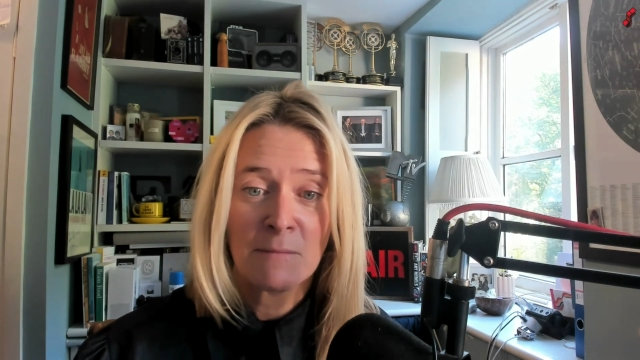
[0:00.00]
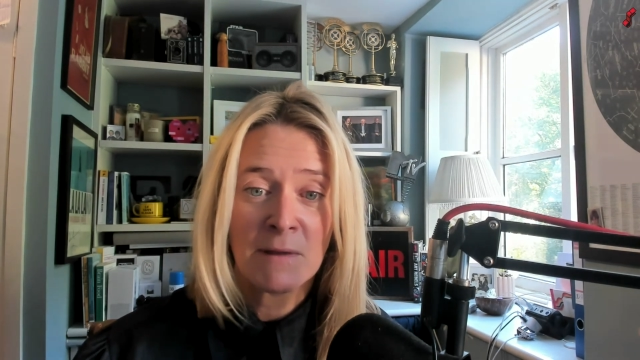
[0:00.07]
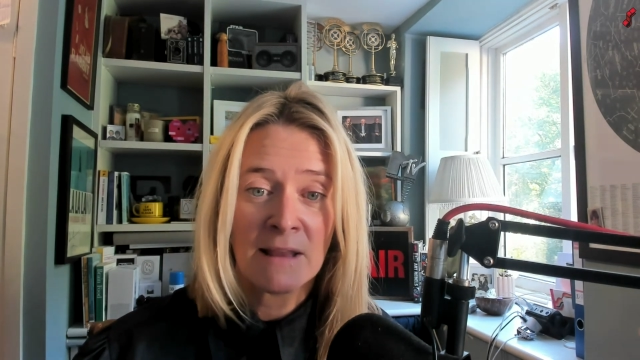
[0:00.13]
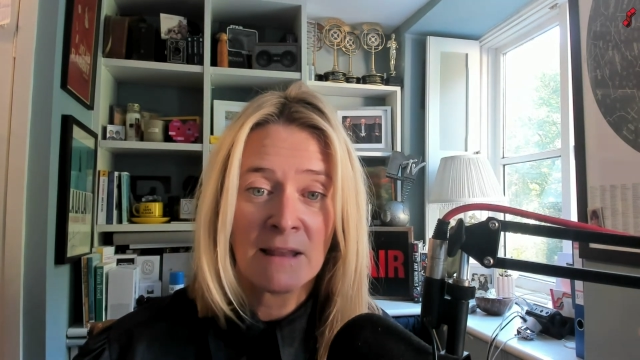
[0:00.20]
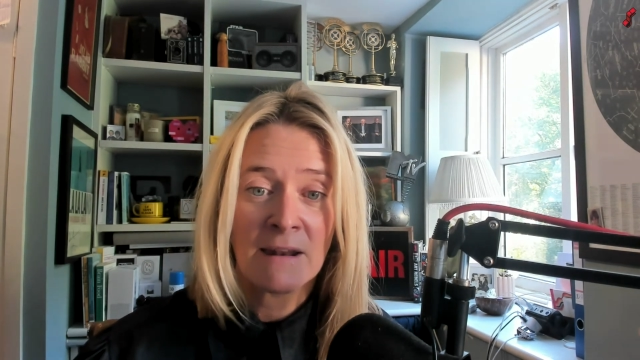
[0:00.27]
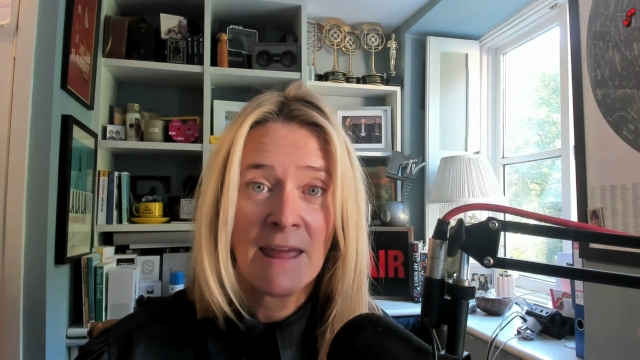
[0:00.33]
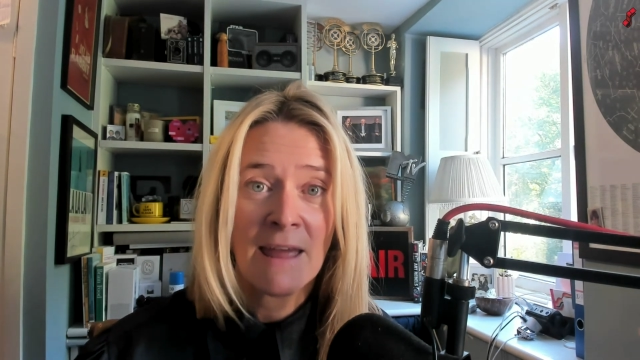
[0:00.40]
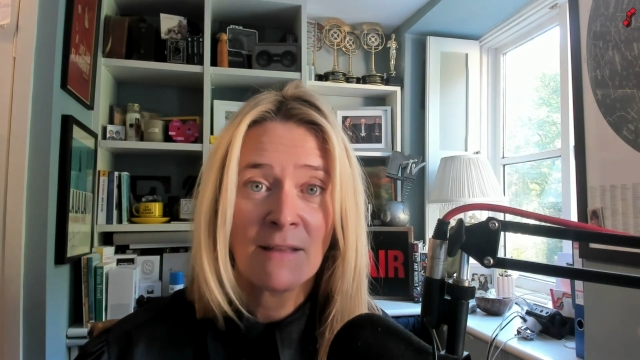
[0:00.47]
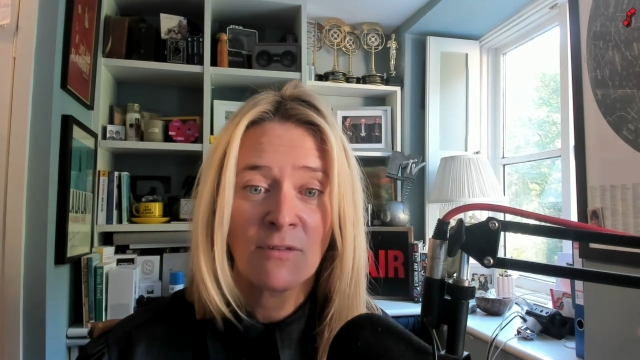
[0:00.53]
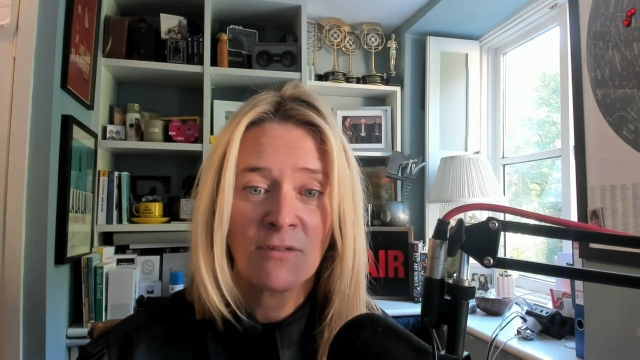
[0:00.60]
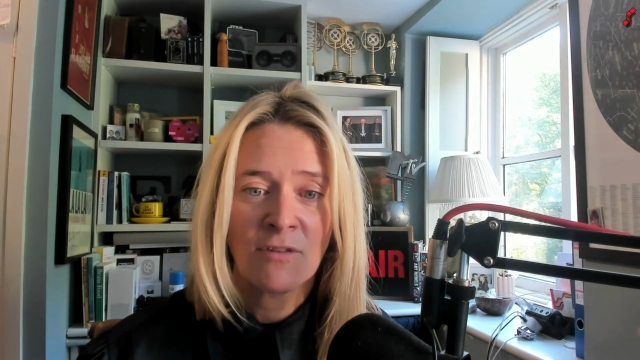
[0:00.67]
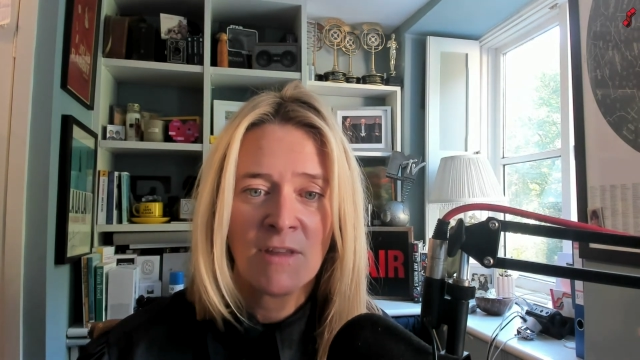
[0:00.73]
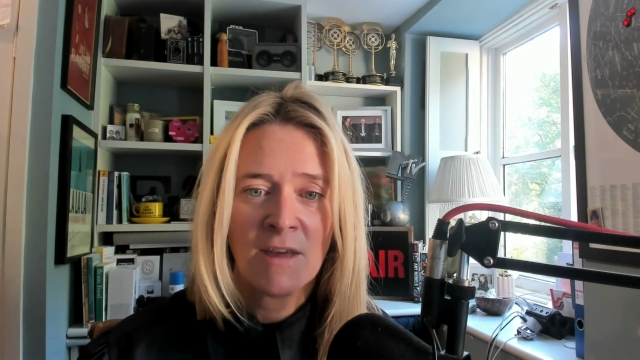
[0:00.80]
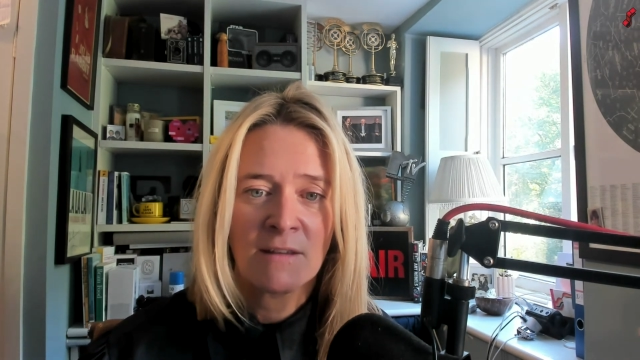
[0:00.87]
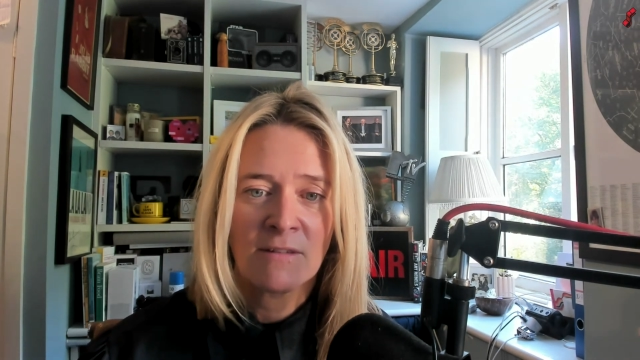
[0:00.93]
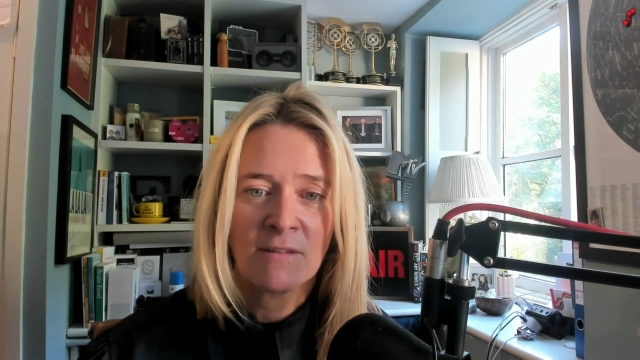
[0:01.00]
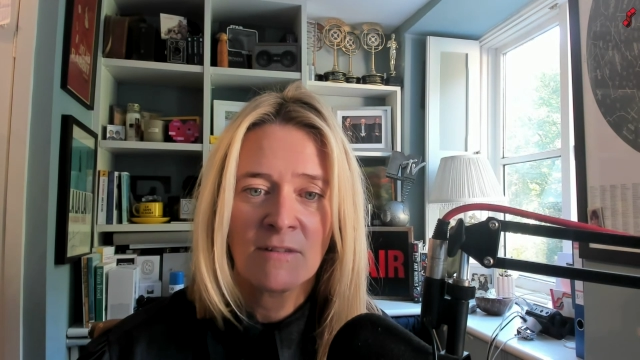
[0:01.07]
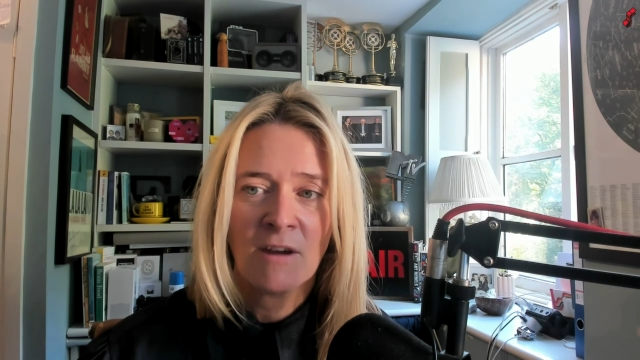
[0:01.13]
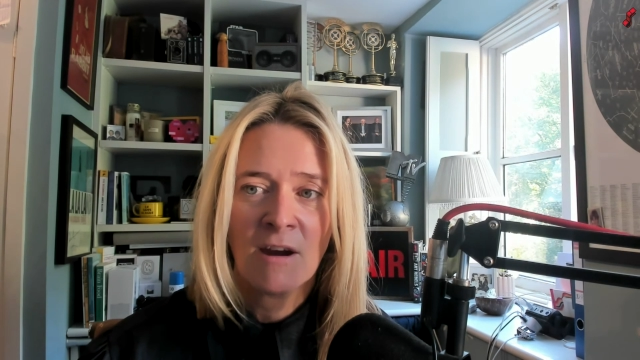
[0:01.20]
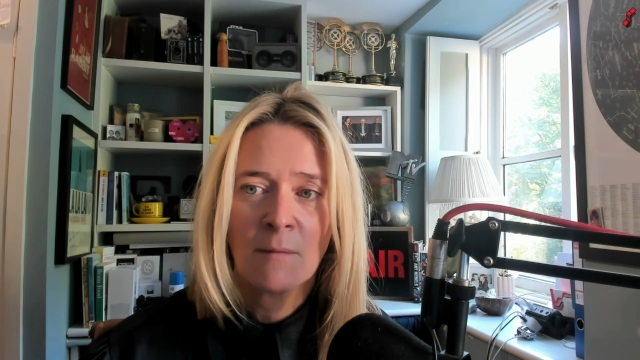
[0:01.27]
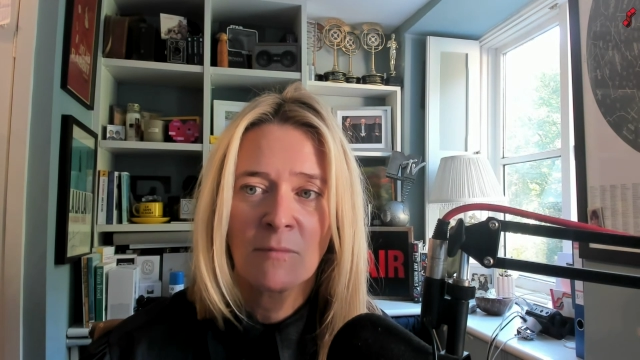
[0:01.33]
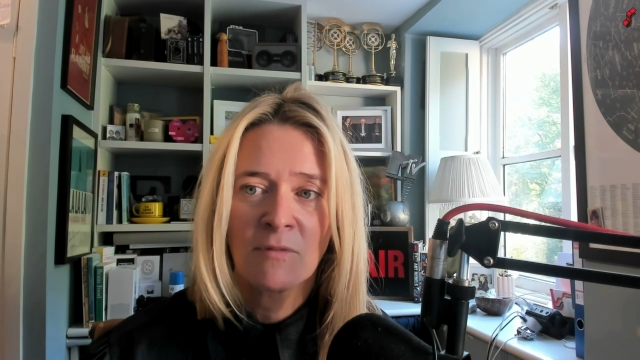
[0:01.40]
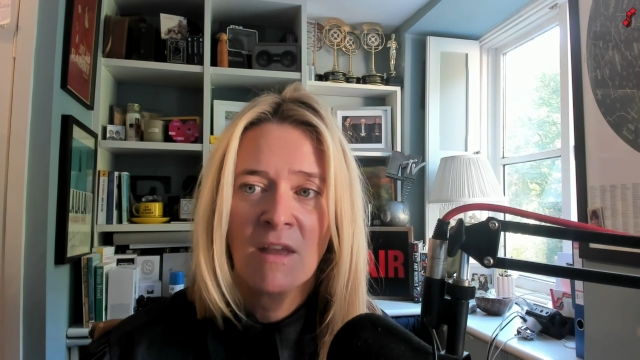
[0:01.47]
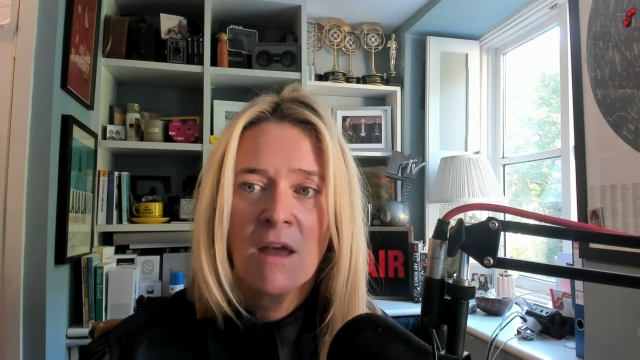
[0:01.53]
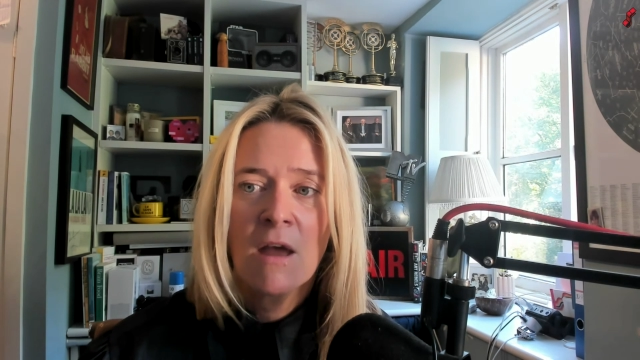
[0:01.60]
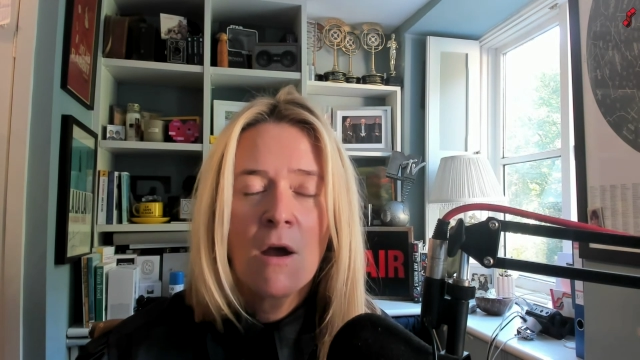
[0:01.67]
middle, and an end to this in terms